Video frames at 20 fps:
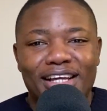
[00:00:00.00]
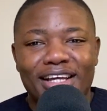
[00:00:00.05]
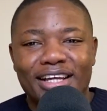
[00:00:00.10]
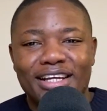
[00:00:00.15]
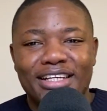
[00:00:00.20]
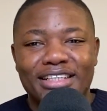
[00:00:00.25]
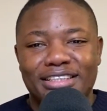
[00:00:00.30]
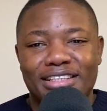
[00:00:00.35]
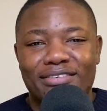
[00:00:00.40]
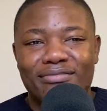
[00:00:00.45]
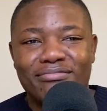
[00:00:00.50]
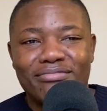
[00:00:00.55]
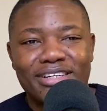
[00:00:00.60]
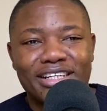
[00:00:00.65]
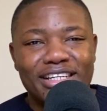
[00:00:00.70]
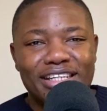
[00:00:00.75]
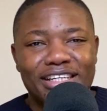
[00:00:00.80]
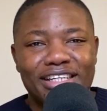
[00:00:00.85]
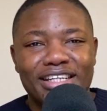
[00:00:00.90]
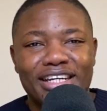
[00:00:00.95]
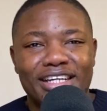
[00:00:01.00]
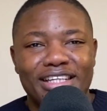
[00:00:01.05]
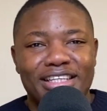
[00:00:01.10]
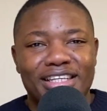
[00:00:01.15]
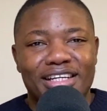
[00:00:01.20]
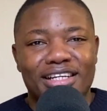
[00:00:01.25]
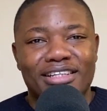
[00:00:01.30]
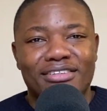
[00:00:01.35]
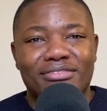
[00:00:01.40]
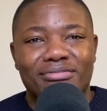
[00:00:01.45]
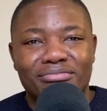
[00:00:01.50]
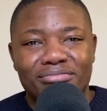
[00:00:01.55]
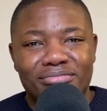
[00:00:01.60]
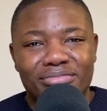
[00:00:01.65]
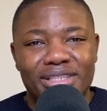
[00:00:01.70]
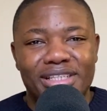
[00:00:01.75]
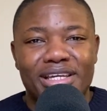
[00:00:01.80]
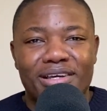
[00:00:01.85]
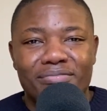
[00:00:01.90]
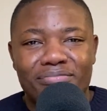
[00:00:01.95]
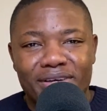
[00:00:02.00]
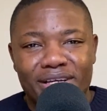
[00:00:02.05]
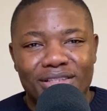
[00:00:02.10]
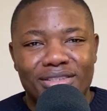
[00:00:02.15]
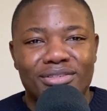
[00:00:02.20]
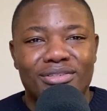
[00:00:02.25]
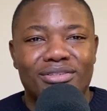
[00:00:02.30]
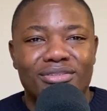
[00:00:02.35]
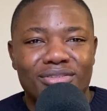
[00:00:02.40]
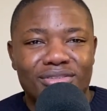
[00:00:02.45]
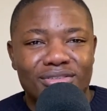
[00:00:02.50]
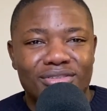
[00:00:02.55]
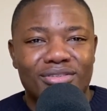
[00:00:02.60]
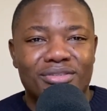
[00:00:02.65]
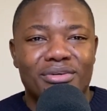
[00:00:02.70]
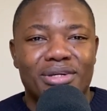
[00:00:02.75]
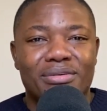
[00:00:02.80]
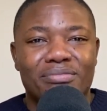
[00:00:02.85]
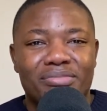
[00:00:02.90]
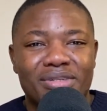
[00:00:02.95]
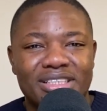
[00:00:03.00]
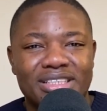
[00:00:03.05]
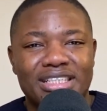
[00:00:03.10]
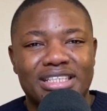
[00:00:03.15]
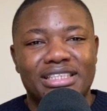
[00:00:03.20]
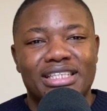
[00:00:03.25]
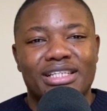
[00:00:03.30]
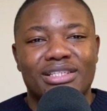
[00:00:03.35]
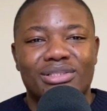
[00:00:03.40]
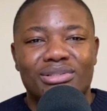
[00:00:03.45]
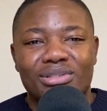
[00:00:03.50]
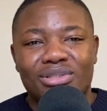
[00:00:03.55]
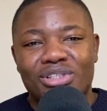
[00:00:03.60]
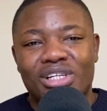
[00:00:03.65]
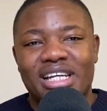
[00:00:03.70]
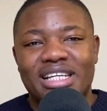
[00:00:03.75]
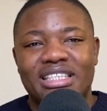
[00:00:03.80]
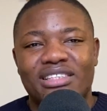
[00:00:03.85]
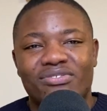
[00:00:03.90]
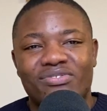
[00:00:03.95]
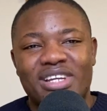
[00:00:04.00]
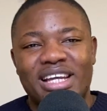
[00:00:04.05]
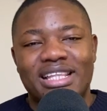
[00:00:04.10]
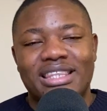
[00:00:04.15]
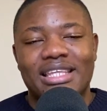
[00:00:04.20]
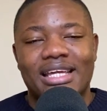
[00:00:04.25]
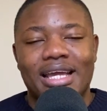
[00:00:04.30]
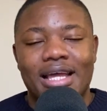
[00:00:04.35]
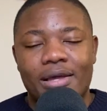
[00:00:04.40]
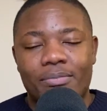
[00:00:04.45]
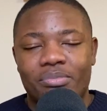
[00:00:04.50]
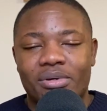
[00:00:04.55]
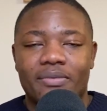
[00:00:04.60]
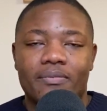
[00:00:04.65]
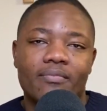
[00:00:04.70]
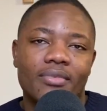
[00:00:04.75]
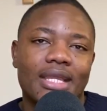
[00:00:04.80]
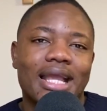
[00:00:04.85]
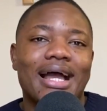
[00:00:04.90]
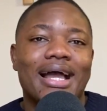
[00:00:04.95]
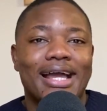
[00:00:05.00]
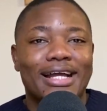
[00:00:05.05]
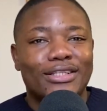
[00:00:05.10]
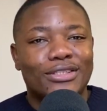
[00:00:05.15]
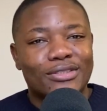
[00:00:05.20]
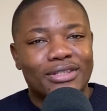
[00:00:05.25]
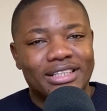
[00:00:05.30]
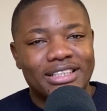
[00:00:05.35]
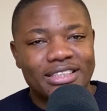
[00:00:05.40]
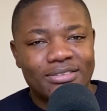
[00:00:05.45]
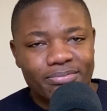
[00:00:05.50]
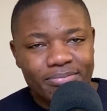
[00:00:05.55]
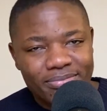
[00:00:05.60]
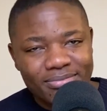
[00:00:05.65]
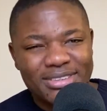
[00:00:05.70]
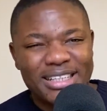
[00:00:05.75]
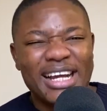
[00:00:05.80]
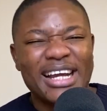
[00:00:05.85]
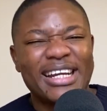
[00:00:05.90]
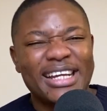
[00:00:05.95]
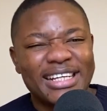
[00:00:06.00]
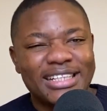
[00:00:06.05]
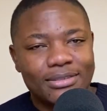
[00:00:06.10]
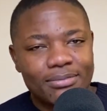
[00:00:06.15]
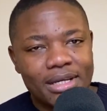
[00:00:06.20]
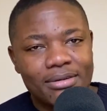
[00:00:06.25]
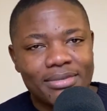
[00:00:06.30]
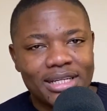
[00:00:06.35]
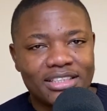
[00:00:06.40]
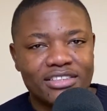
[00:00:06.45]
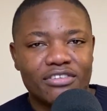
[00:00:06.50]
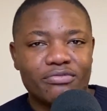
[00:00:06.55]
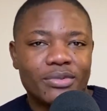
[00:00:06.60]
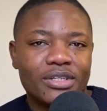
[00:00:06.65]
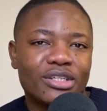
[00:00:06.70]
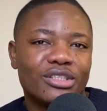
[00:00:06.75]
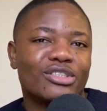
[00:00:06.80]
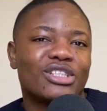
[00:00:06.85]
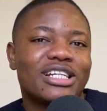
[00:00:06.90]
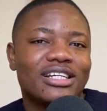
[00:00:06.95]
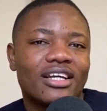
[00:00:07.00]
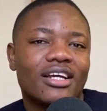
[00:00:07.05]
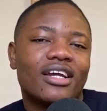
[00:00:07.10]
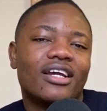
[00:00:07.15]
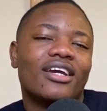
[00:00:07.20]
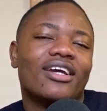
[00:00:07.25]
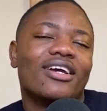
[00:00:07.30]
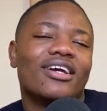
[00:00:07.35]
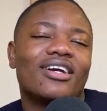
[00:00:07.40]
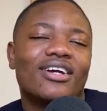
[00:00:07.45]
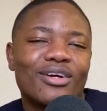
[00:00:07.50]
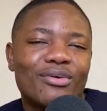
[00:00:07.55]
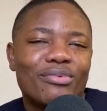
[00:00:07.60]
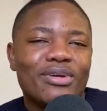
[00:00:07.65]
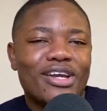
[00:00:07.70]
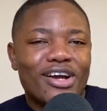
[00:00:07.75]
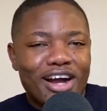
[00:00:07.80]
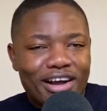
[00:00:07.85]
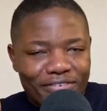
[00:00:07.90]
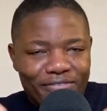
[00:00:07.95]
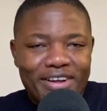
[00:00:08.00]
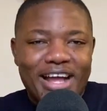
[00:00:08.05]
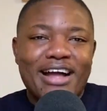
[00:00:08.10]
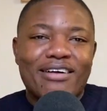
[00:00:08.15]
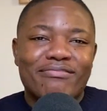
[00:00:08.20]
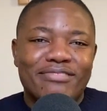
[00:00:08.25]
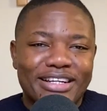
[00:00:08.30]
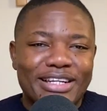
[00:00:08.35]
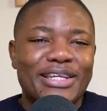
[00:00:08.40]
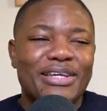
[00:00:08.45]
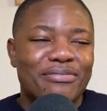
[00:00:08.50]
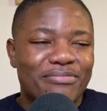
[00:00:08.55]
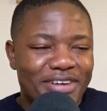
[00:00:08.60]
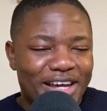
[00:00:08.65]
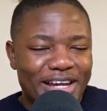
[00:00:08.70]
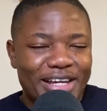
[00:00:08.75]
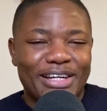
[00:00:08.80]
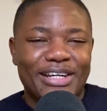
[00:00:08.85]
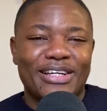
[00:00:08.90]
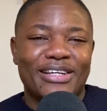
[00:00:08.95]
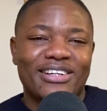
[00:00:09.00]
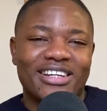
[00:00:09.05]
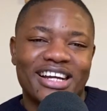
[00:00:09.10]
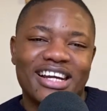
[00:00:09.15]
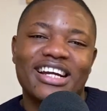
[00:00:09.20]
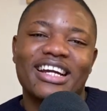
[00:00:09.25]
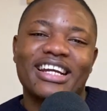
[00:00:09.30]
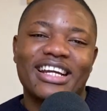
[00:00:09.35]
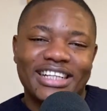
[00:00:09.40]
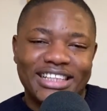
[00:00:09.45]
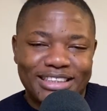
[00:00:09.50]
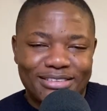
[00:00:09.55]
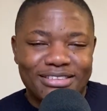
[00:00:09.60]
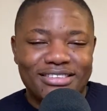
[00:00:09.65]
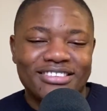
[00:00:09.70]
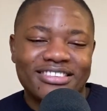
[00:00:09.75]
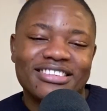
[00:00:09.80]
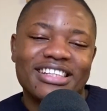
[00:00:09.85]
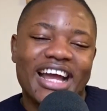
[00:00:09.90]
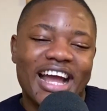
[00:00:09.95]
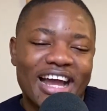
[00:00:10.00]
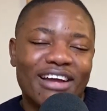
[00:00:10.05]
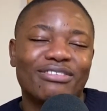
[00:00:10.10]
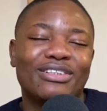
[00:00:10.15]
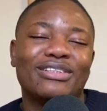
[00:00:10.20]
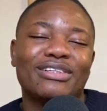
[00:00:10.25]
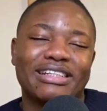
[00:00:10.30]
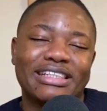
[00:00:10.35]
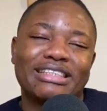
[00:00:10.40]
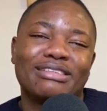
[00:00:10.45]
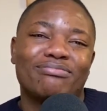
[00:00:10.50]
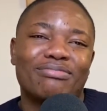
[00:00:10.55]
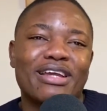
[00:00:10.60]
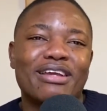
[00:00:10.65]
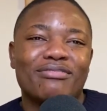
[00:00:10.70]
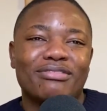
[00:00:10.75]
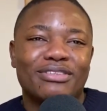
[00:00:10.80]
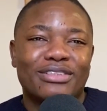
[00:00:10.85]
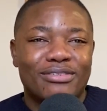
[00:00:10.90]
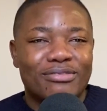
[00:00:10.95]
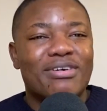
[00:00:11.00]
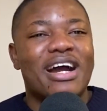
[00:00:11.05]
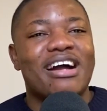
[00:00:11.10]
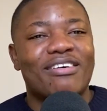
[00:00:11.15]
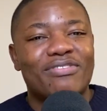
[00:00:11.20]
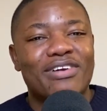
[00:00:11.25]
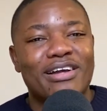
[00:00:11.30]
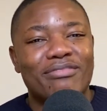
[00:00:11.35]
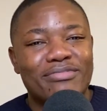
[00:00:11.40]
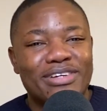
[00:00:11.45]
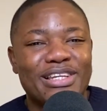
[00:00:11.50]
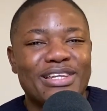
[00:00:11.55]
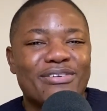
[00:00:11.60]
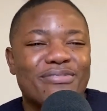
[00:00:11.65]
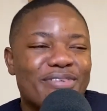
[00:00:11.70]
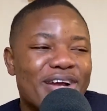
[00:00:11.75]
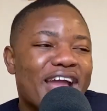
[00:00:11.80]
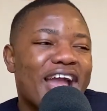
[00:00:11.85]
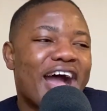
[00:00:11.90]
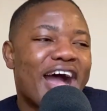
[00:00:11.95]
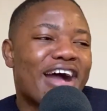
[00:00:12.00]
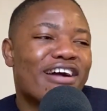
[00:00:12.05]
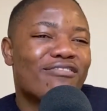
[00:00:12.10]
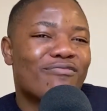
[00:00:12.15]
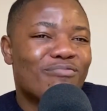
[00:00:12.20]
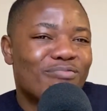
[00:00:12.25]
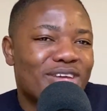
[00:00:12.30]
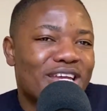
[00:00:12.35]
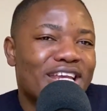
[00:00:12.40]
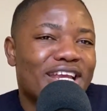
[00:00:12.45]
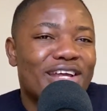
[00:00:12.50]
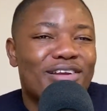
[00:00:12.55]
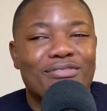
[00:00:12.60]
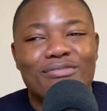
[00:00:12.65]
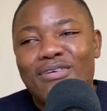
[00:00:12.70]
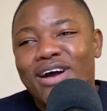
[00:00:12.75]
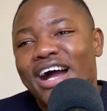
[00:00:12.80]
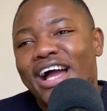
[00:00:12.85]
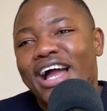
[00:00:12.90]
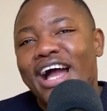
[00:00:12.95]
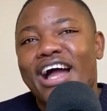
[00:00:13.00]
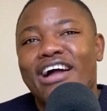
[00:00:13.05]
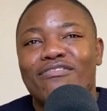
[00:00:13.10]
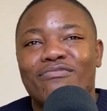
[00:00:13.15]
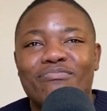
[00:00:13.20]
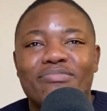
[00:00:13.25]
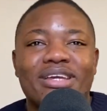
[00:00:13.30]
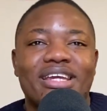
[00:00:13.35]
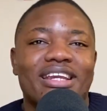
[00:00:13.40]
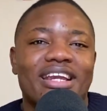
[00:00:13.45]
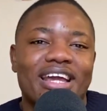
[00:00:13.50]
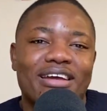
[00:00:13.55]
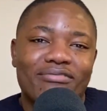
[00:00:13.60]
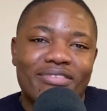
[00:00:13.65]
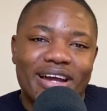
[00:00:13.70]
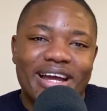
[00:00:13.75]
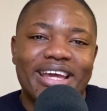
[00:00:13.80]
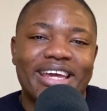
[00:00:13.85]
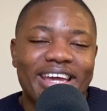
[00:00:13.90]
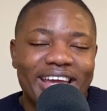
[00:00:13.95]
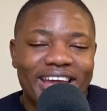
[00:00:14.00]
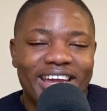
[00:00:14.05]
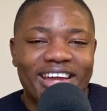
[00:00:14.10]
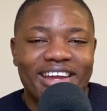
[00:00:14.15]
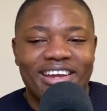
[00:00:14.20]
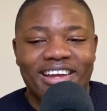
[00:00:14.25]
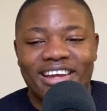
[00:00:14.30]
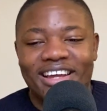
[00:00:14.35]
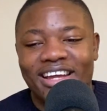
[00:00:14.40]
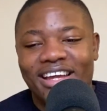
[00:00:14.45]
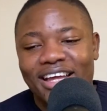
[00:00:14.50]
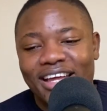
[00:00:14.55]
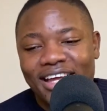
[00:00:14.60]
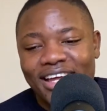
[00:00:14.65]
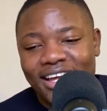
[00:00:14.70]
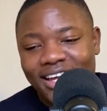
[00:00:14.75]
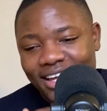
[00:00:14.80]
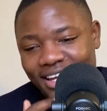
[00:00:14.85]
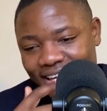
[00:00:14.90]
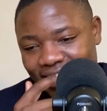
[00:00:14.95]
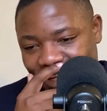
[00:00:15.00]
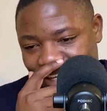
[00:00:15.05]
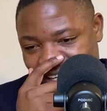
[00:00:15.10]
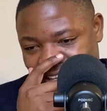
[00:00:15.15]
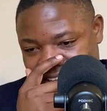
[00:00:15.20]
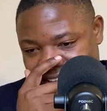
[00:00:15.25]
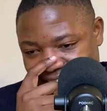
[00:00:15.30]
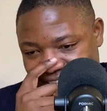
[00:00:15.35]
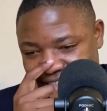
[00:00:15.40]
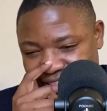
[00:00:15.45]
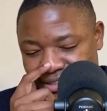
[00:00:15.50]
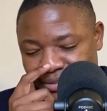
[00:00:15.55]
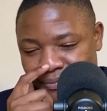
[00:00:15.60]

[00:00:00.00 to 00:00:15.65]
somebody and then we get back to doing business as usual as if nothing happened. I had to kind of explain myself because we are family, man. I kind of have to explain to my family where I've been and why I've been MIA. And